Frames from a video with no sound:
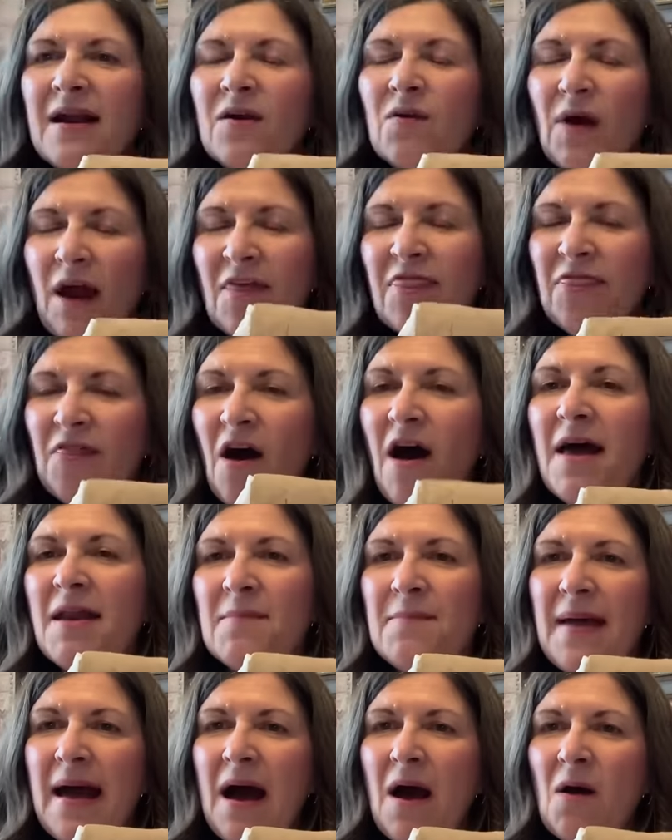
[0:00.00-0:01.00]
or I thought
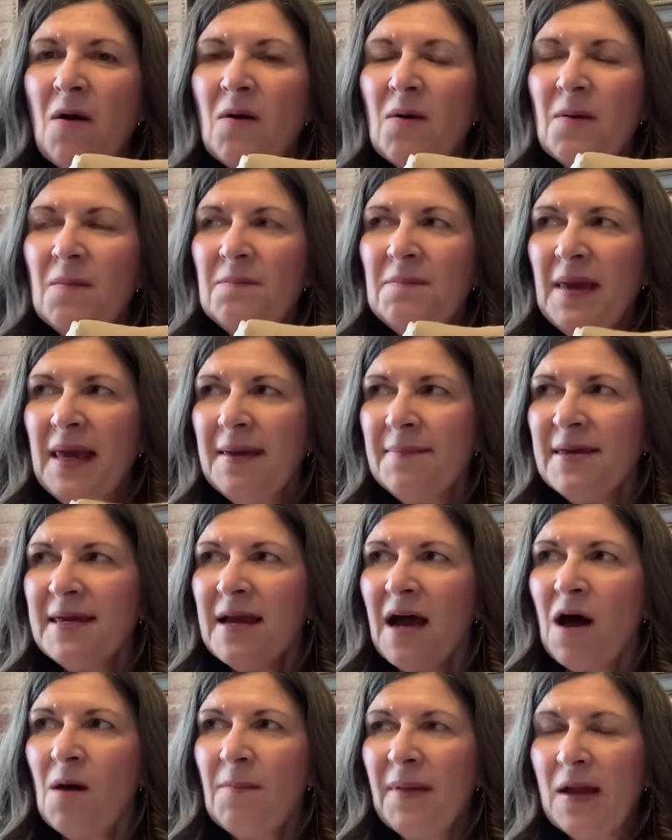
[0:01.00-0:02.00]
about, maybe
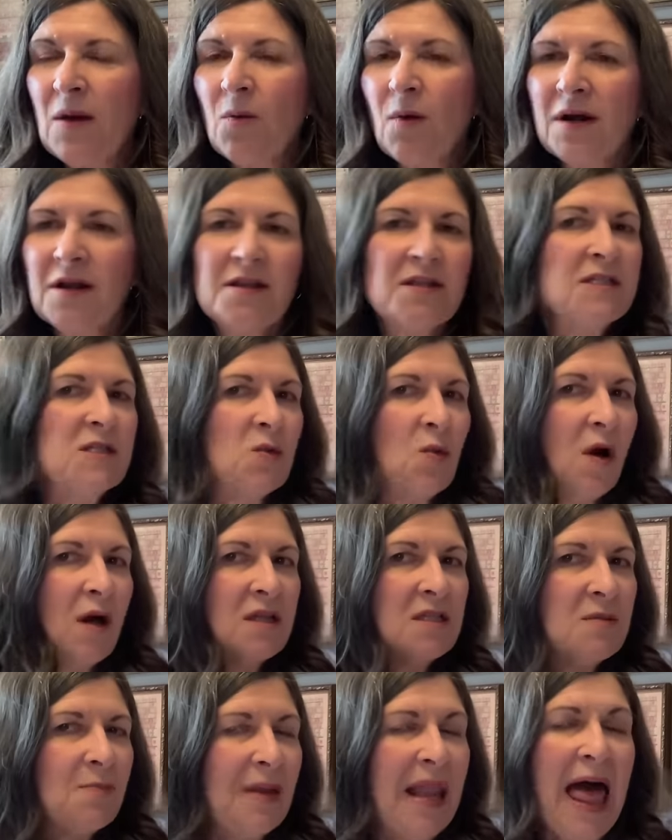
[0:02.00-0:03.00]
I'll make one of the
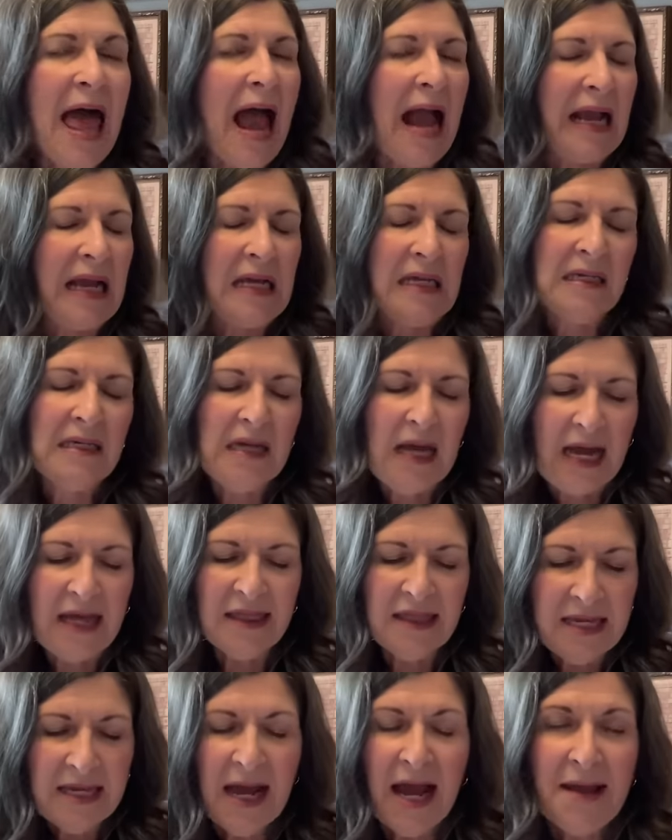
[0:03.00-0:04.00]
swans black. I
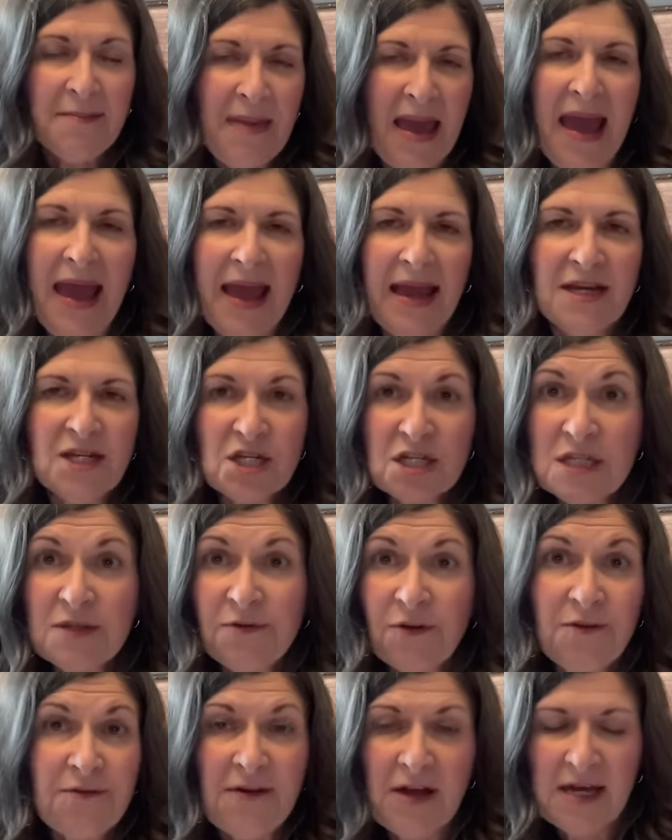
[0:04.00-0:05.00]
think I may, just
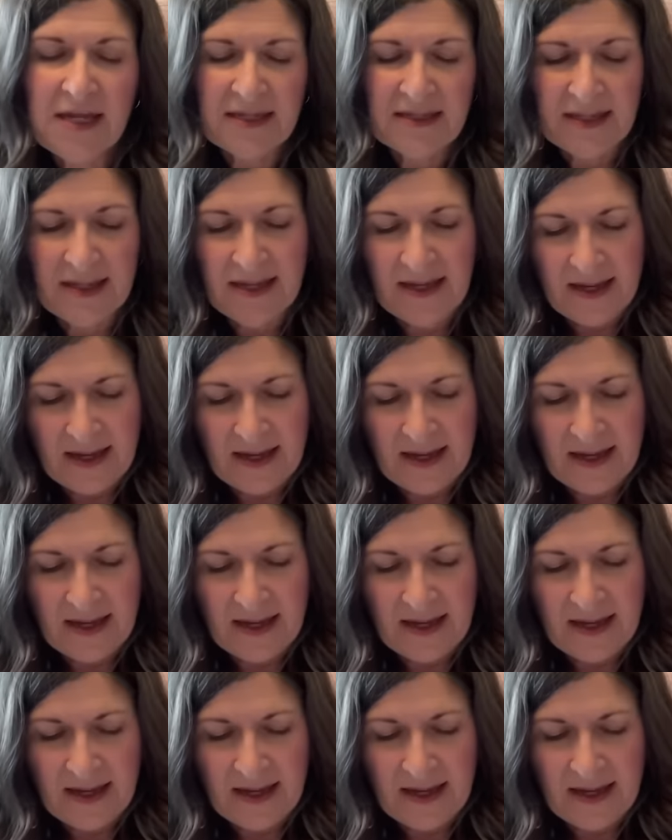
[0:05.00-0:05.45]
for fun.